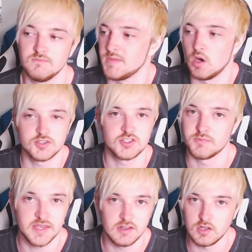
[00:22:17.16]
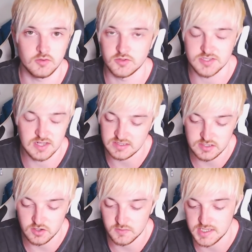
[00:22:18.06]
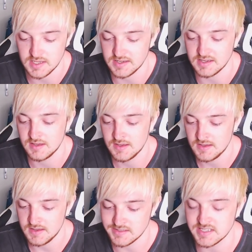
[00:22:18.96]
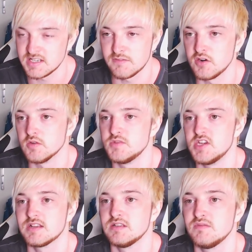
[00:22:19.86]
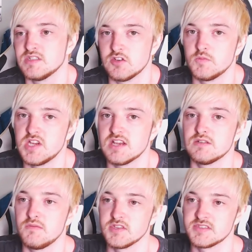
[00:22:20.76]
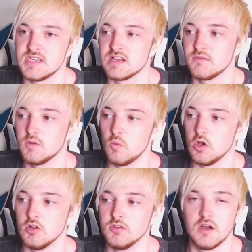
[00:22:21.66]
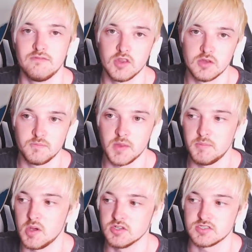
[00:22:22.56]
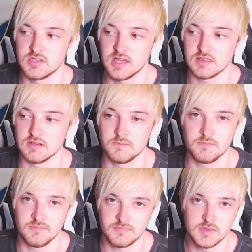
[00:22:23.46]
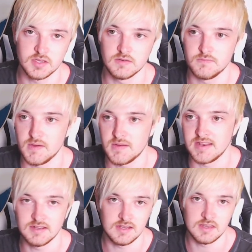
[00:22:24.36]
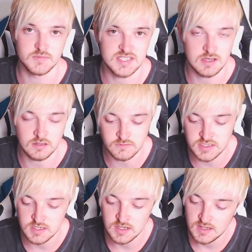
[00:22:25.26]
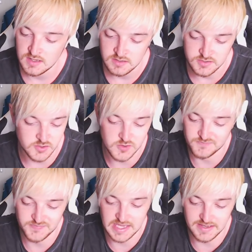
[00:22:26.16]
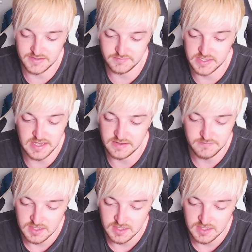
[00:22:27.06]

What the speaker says: or something along those lines, you know what I mean? Like, it's a different objective. It's an objective for the sake of the world, not for the person, like, the entity themselves. So, yeah.